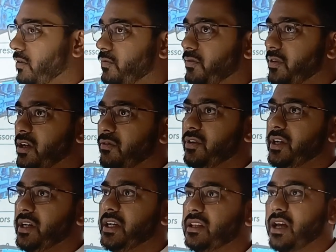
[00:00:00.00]
where we
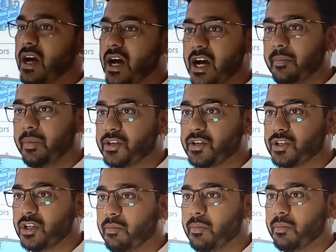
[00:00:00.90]
need the high
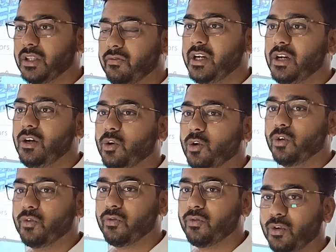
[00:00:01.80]
pressure but very low
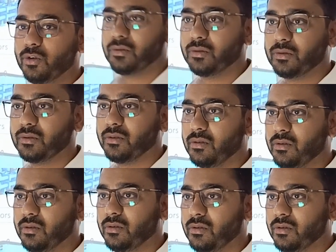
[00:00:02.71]
flow,
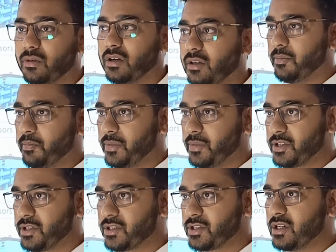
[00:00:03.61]
the piston
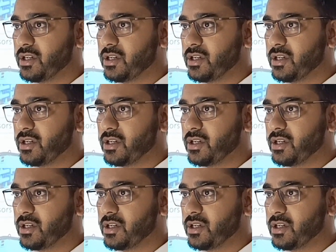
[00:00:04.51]
type of